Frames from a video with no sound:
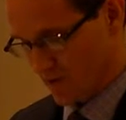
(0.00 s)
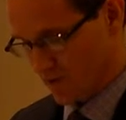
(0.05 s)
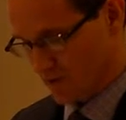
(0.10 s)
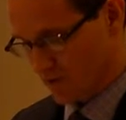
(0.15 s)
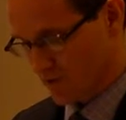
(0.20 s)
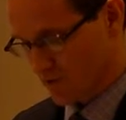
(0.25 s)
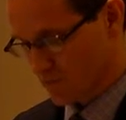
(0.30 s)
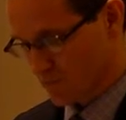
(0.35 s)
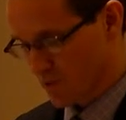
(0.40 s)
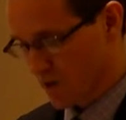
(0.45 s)

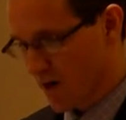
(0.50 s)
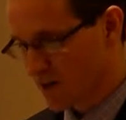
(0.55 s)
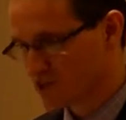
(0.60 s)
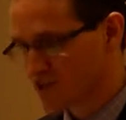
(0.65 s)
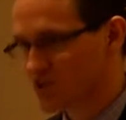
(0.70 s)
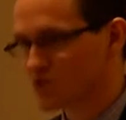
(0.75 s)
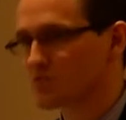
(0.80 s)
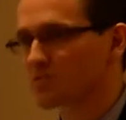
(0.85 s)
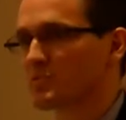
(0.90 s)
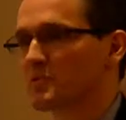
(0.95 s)
with
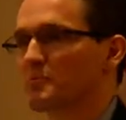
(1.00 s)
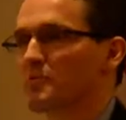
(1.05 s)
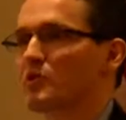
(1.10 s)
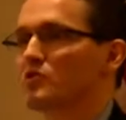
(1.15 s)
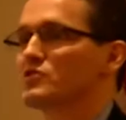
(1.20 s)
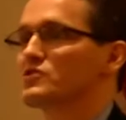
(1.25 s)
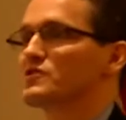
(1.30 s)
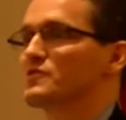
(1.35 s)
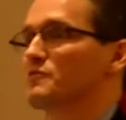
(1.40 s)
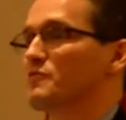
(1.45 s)
projects
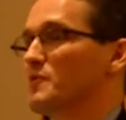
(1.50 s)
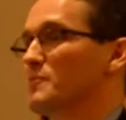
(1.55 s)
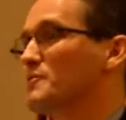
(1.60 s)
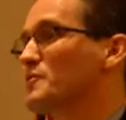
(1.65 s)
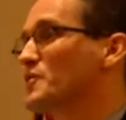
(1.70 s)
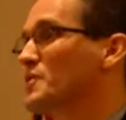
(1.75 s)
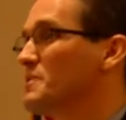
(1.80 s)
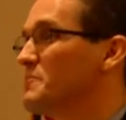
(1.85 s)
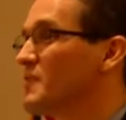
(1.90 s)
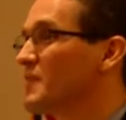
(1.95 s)
proposed from
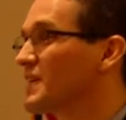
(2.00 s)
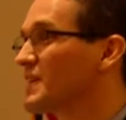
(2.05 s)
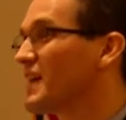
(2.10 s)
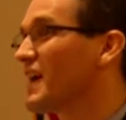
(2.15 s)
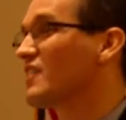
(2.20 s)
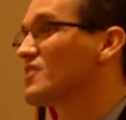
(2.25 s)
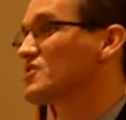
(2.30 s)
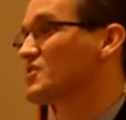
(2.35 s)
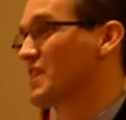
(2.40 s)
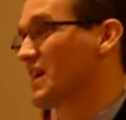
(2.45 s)
$30 million
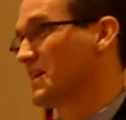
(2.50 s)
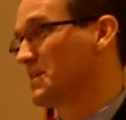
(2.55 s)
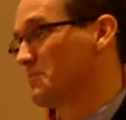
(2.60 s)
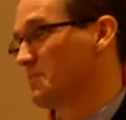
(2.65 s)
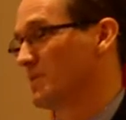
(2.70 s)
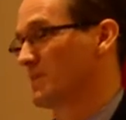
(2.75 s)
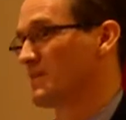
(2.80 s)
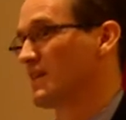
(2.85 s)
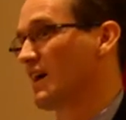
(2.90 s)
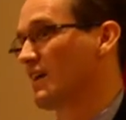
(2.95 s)
to $80
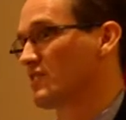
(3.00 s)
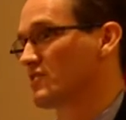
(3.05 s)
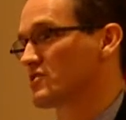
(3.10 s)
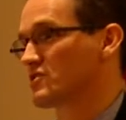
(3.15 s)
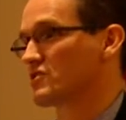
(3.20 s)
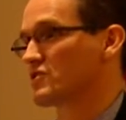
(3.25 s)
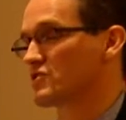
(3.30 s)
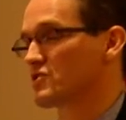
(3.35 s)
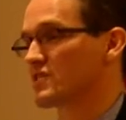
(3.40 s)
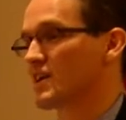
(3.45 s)
million.
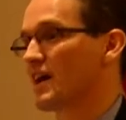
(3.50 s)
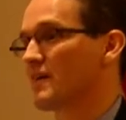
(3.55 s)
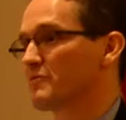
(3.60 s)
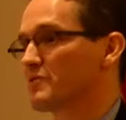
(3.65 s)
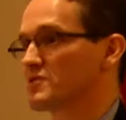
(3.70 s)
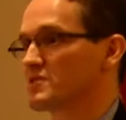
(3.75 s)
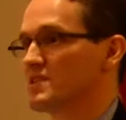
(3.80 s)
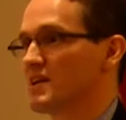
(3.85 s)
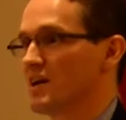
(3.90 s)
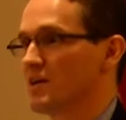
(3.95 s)
So staff
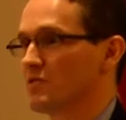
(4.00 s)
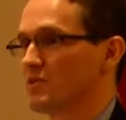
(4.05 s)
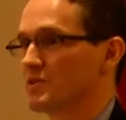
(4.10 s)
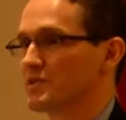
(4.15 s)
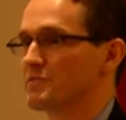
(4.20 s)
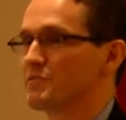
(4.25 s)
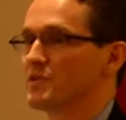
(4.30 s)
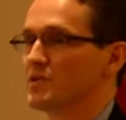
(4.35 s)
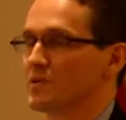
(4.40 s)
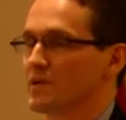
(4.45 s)
is now
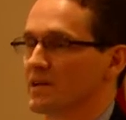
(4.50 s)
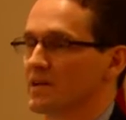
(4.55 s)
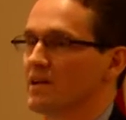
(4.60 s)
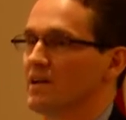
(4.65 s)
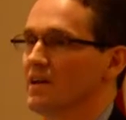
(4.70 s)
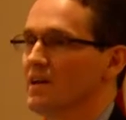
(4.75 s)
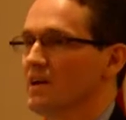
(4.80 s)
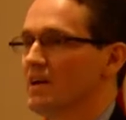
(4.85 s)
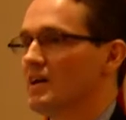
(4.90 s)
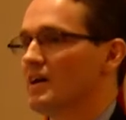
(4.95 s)
interviewing
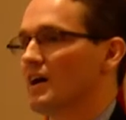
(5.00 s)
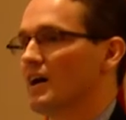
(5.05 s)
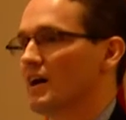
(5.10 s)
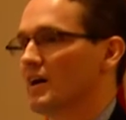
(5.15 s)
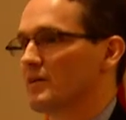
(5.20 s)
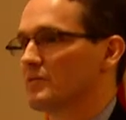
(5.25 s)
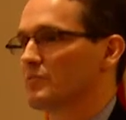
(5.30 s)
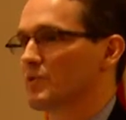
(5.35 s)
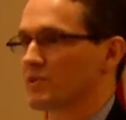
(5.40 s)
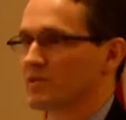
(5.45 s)

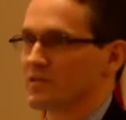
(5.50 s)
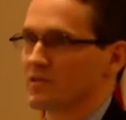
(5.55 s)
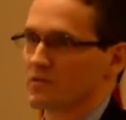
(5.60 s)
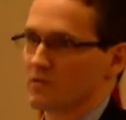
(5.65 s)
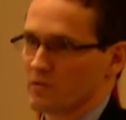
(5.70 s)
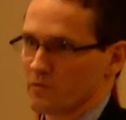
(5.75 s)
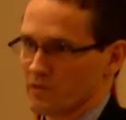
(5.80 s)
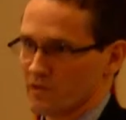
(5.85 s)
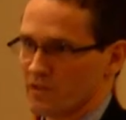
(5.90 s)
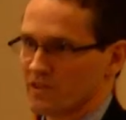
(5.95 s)

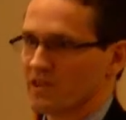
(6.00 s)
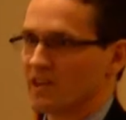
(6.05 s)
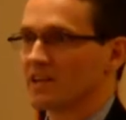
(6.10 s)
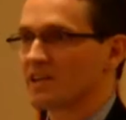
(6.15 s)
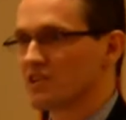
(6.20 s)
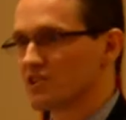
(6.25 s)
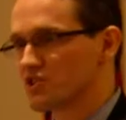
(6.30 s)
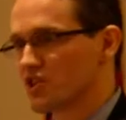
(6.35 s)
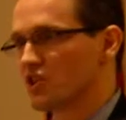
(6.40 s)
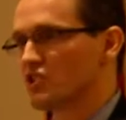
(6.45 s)

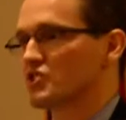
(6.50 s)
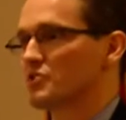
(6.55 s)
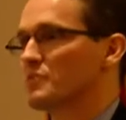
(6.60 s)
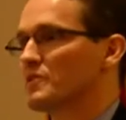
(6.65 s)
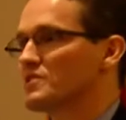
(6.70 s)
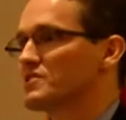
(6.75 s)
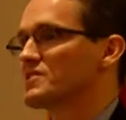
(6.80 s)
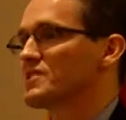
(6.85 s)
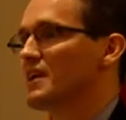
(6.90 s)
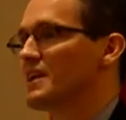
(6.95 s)
in conjunction
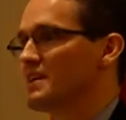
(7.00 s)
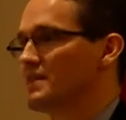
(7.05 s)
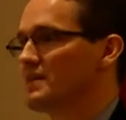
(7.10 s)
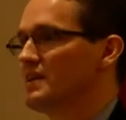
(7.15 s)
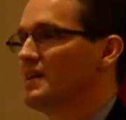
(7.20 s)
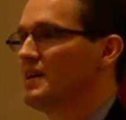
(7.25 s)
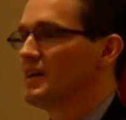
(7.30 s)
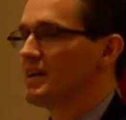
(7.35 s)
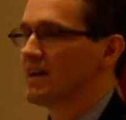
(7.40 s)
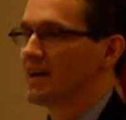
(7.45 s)
with the
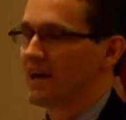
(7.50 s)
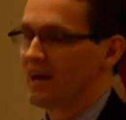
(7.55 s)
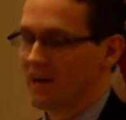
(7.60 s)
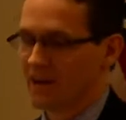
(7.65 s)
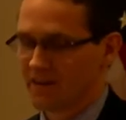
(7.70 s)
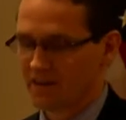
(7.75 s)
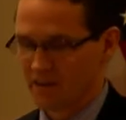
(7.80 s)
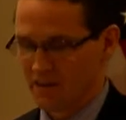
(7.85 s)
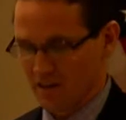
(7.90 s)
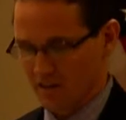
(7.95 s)
state
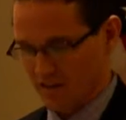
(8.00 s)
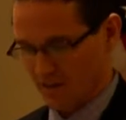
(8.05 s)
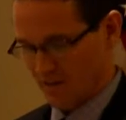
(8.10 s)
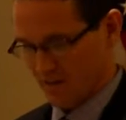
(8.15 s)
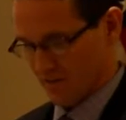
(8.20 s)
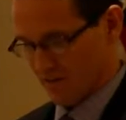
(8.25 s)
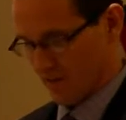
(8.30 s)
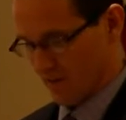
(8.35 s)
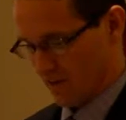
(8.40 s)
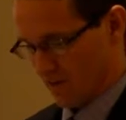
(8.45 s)
on
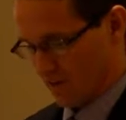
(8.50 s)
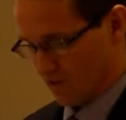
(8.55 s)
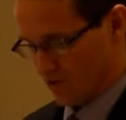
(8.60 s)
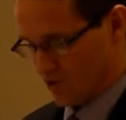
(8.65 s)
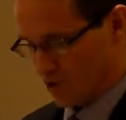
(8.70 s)
the